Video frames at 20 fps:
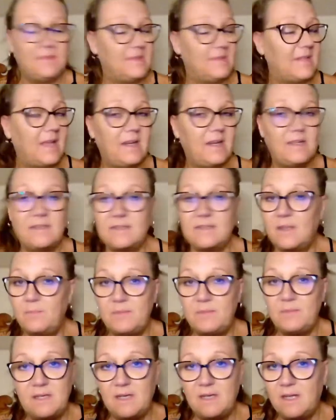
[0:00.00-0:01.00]
That is
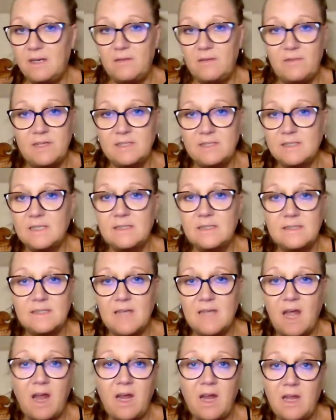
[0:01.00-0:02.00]
something none of us can
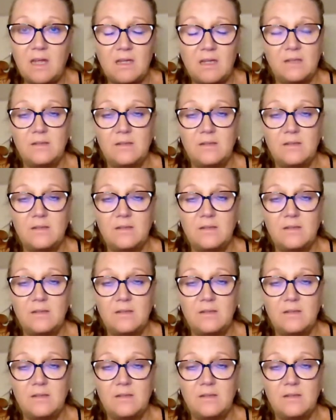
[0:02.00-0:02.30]
say,